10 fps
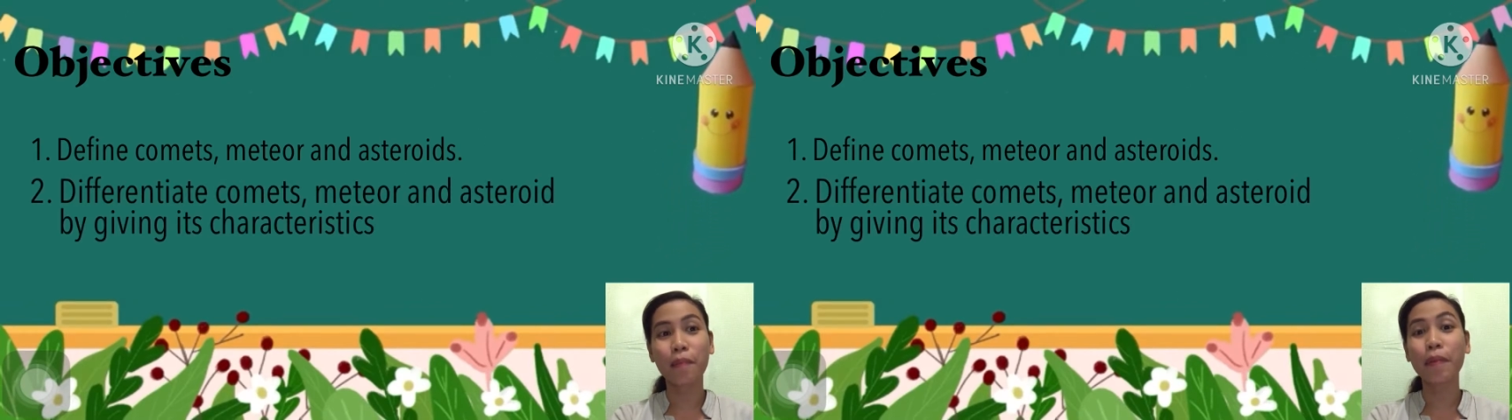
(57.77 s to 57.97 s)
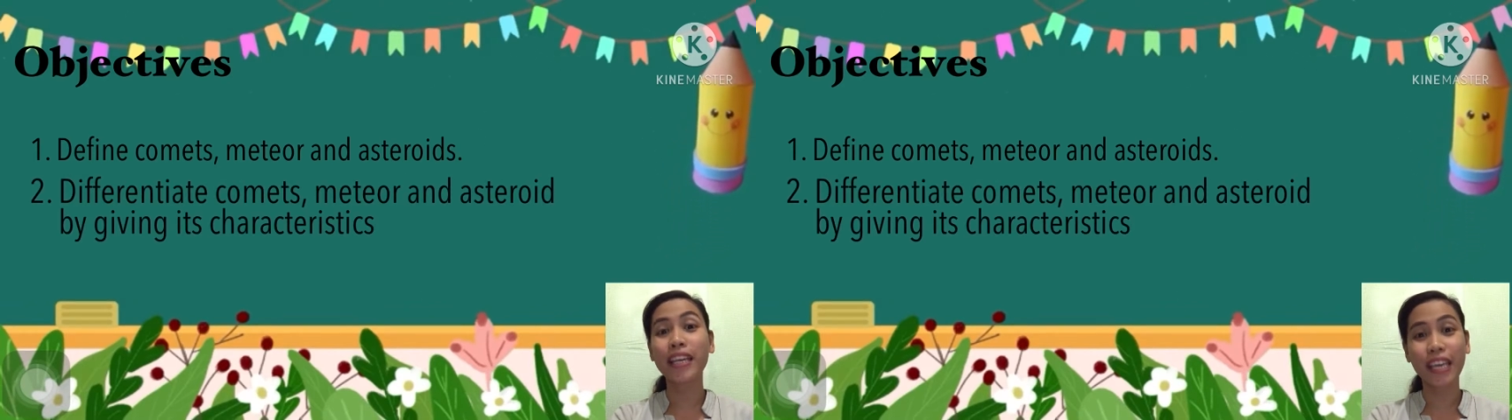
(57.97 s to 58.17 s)

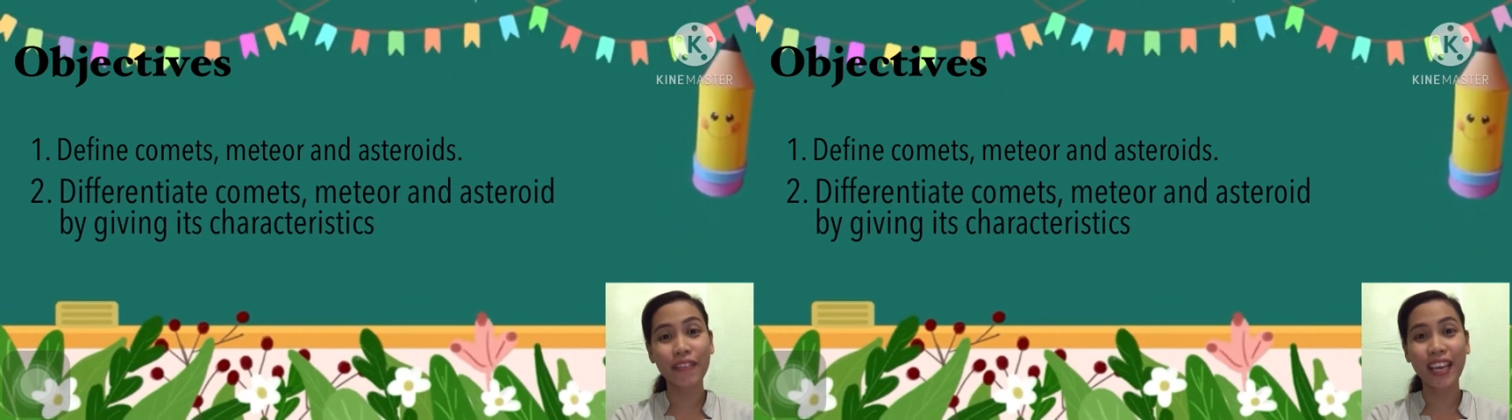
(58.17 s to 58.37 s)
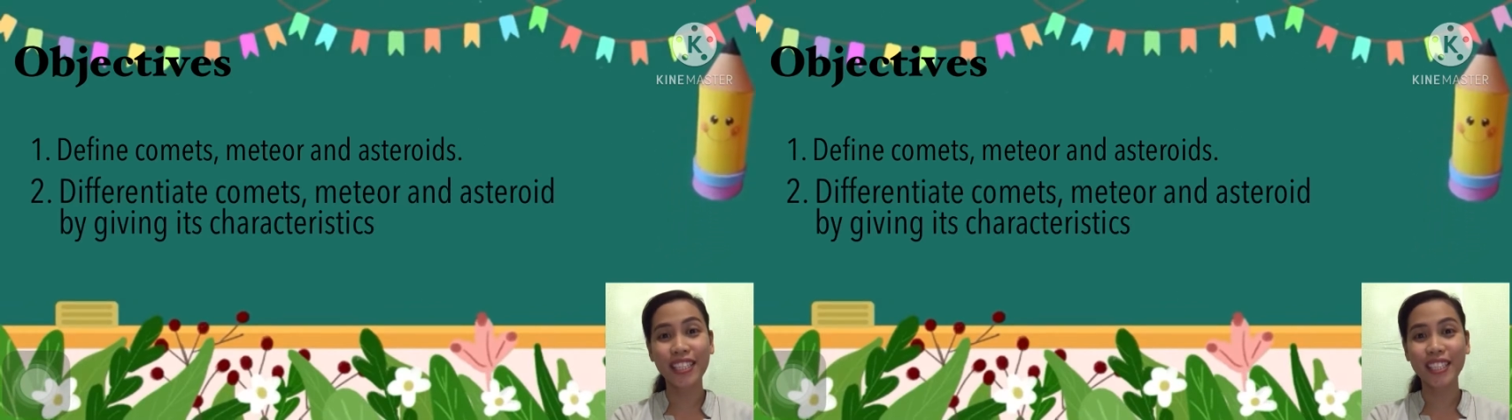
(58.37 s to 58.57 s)
by
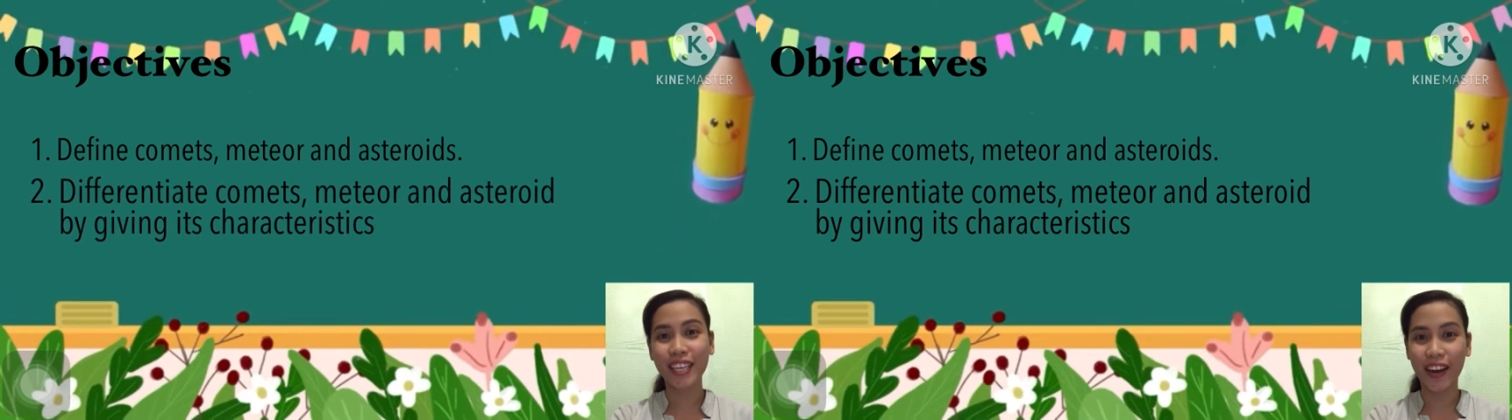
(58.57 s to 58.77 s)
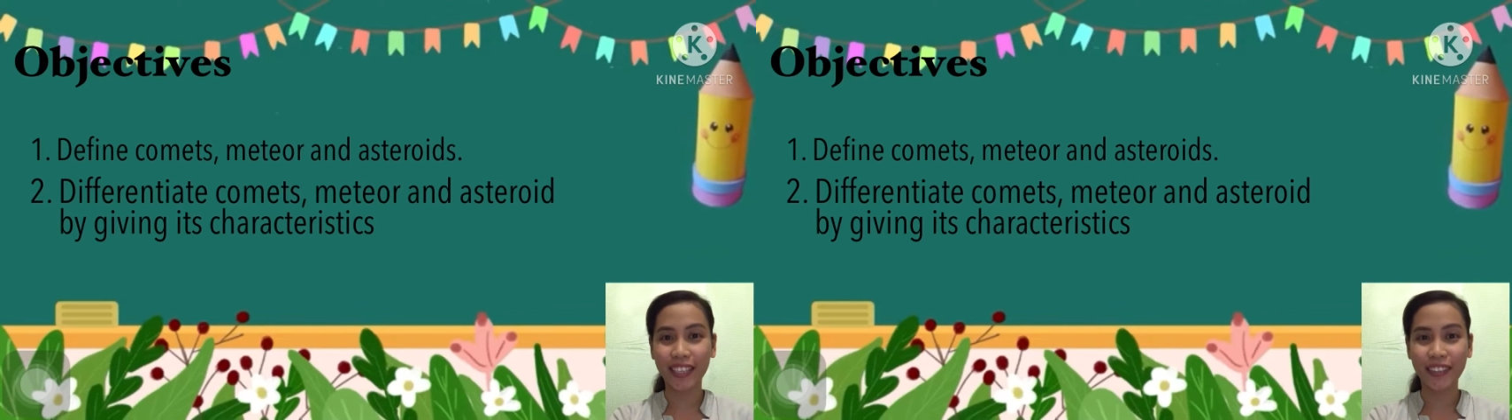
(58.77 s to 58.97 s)
giving its
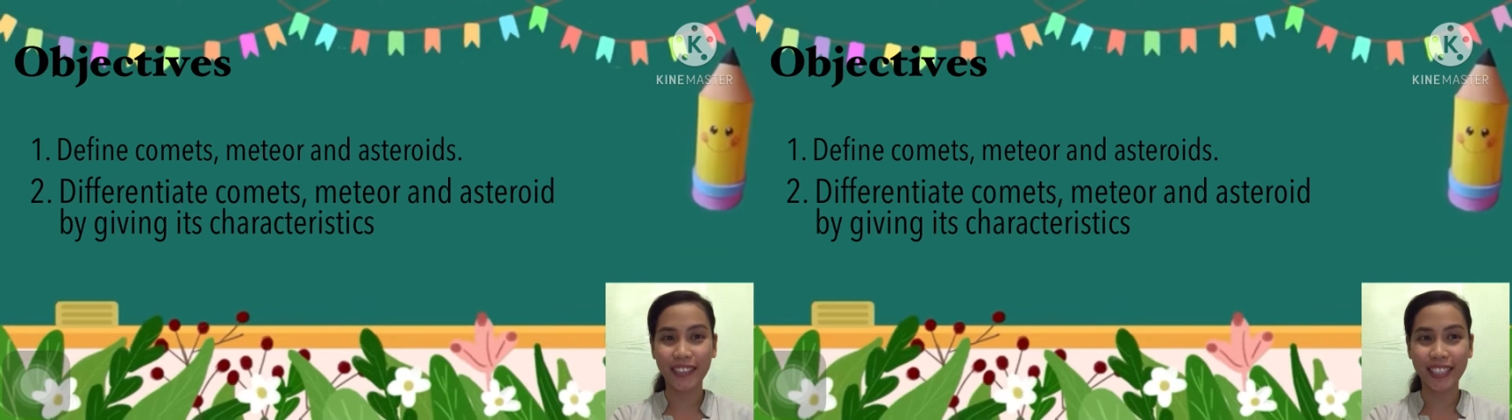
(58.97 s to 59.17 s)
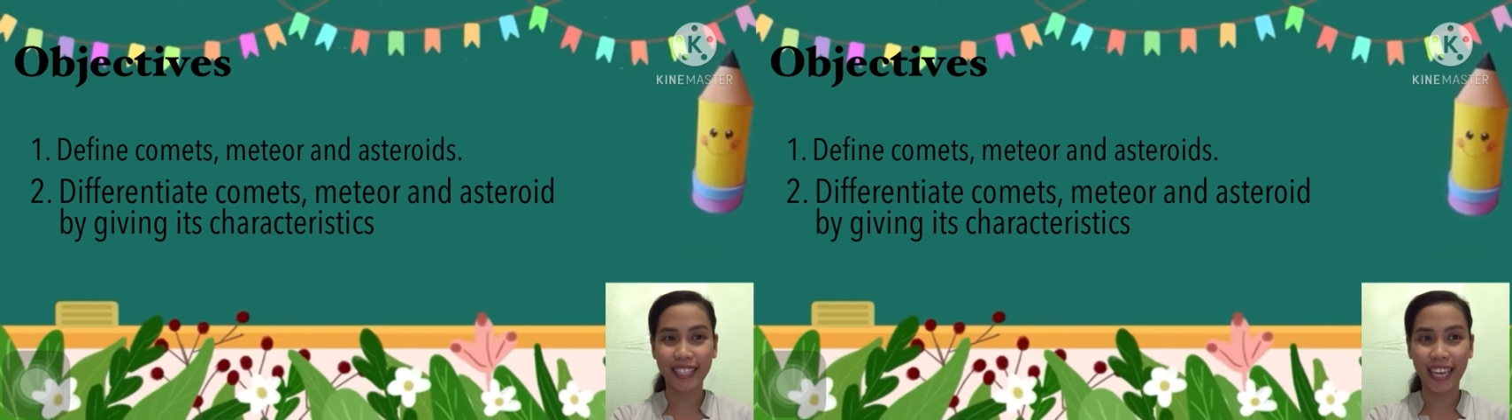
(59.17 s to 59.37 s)

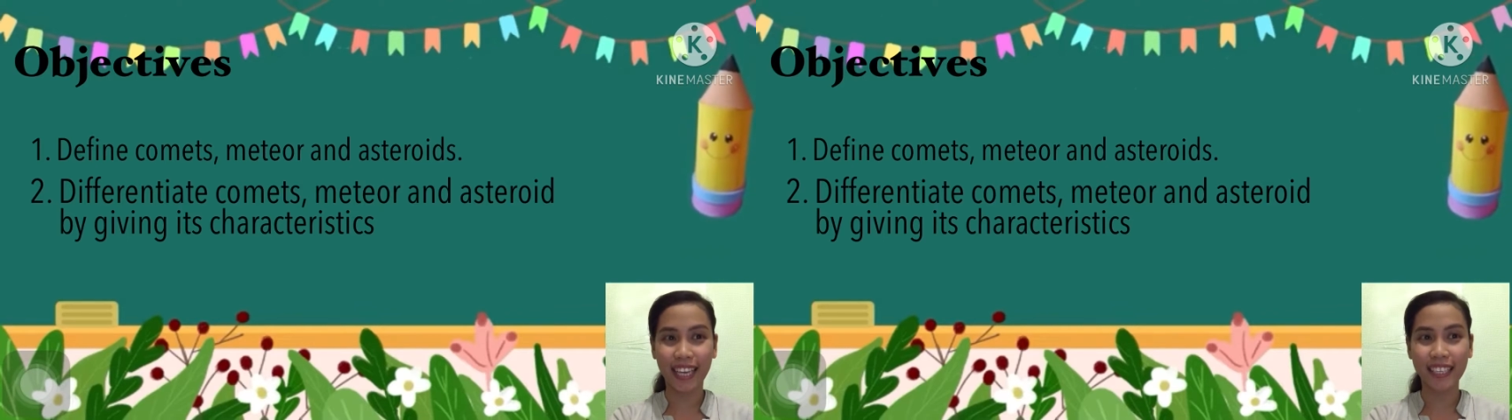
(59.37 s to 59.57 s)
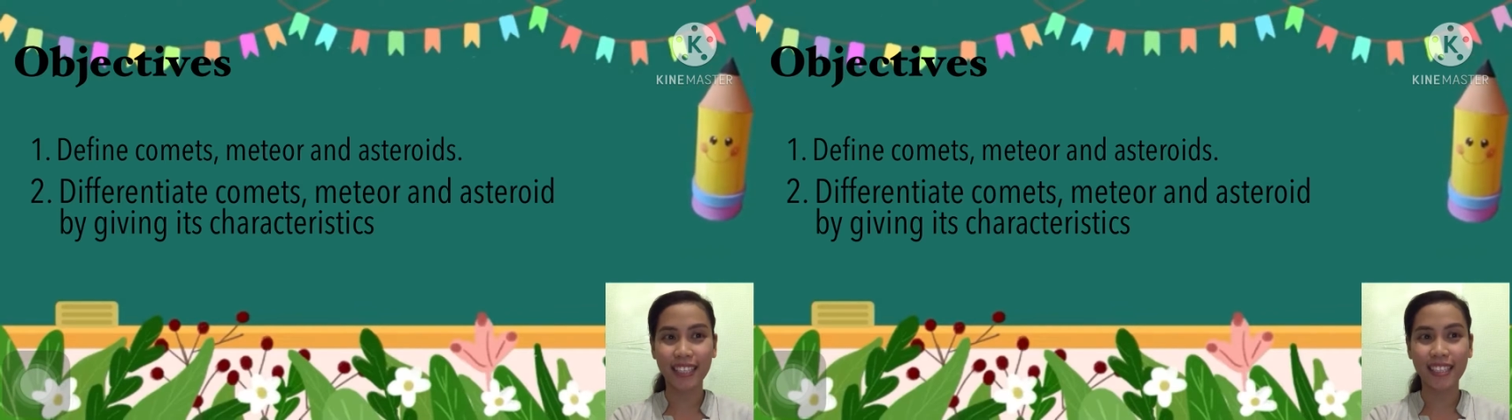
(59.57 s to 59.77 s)

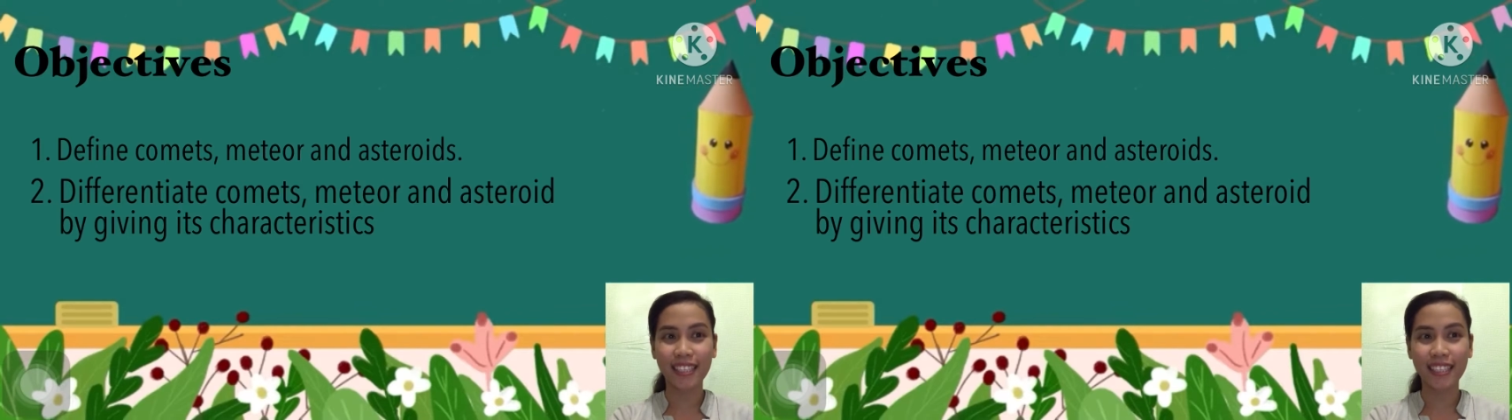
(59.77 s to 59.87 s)
characteristics.